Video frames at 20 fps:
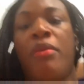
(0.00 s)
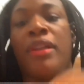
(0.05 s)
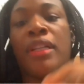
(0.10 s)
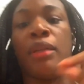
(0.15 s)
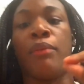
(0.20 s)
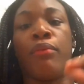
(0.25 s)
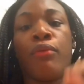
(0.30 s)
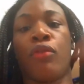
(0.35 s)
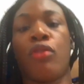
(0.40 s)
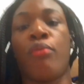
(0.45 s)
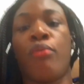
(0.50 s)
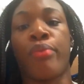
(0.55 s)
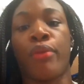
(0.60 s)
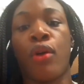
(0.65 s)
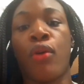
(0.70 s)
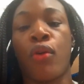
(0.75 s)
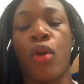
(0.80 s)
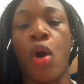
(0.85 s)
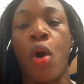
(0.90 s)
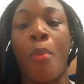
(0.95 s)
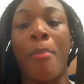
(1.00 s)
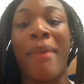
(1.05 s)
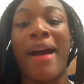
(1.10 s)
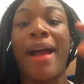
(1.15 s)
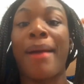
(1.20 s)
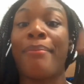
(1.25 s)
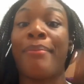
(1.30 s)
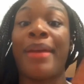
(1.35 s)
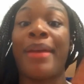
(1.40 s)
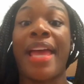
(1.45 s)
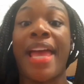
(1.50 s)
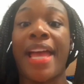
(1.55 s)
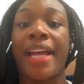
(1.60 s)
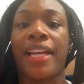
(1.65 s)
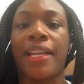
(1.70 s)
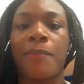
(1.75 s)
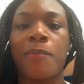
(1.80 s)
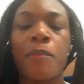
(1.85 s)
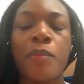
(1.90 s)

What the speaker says: and the broom broke on my back.